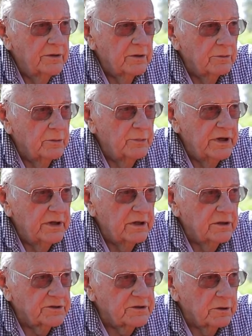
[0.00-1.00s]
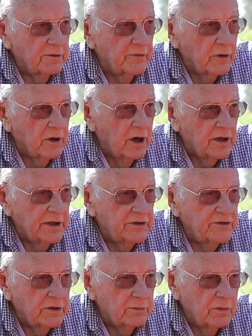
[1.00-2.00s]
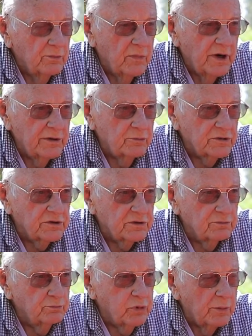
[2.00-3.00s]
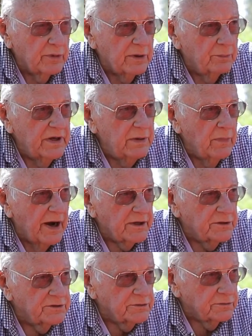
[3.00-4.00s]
to be considered for college, and mine was probably a B minus